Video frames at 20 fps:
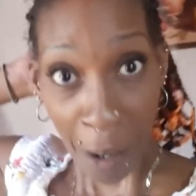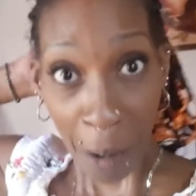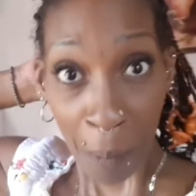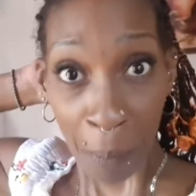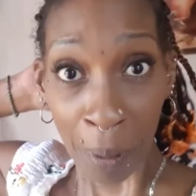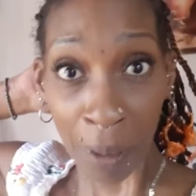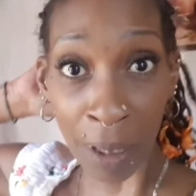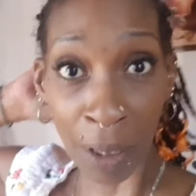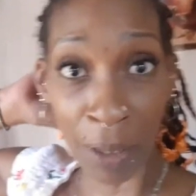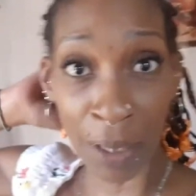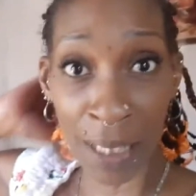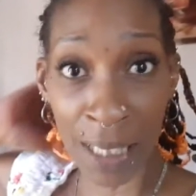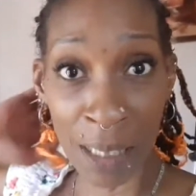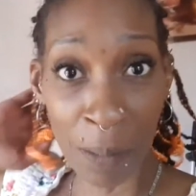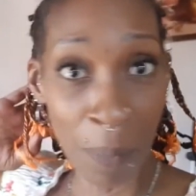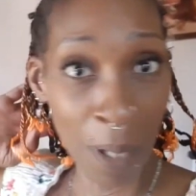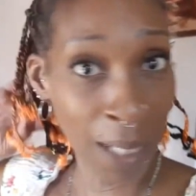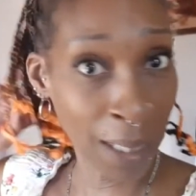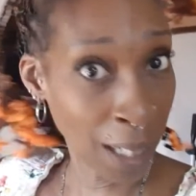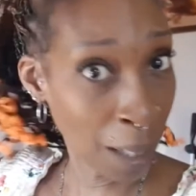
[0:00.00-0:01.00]
But look at this
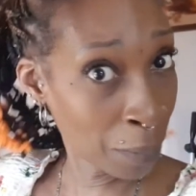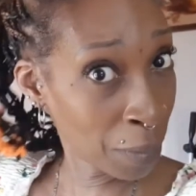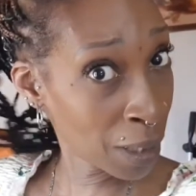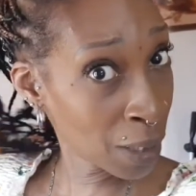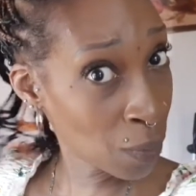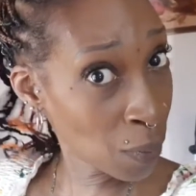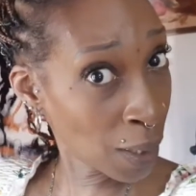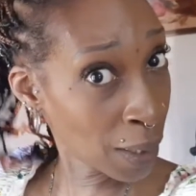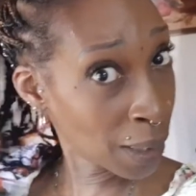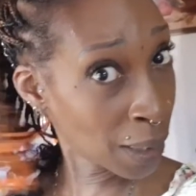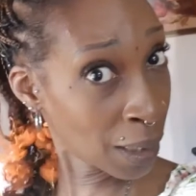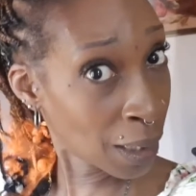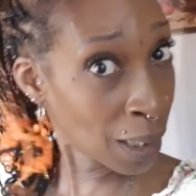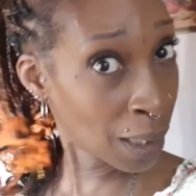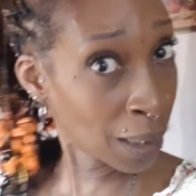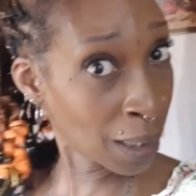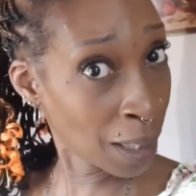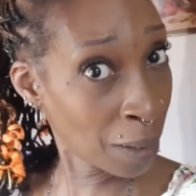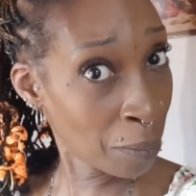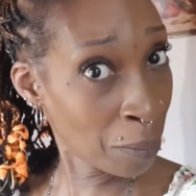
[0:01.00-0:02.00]
man, how me sweating my
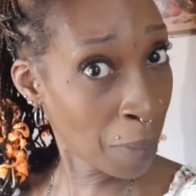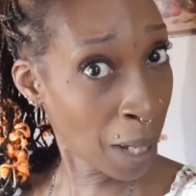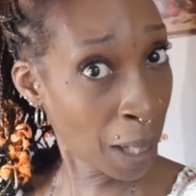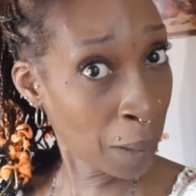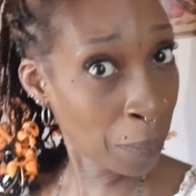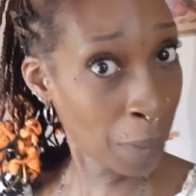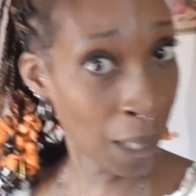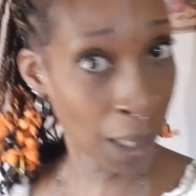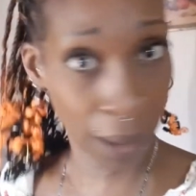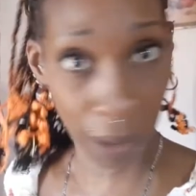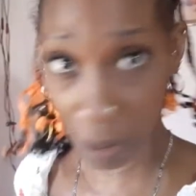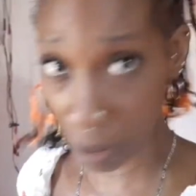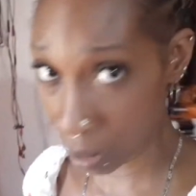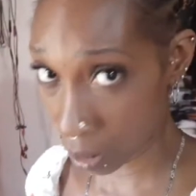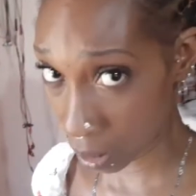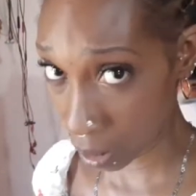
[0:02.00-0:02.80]
name, my man.